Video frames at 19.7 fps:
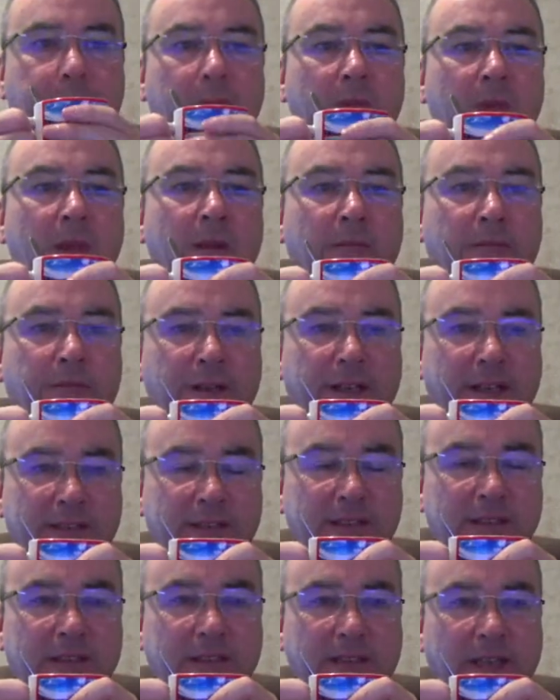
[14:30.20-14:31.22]

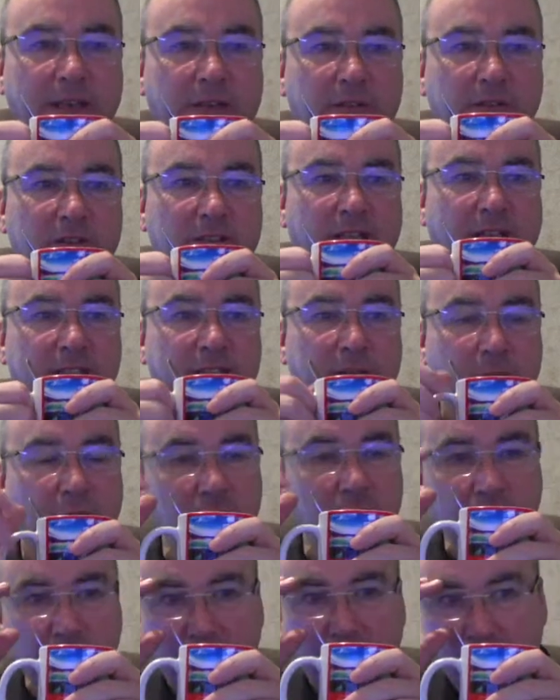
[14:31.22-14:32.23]
Freezing today on site. It
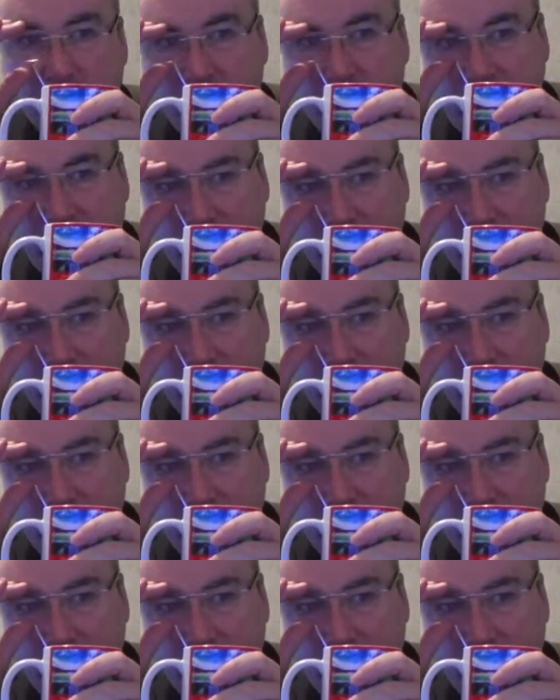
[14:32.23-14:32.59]
was, Will, wasn't it?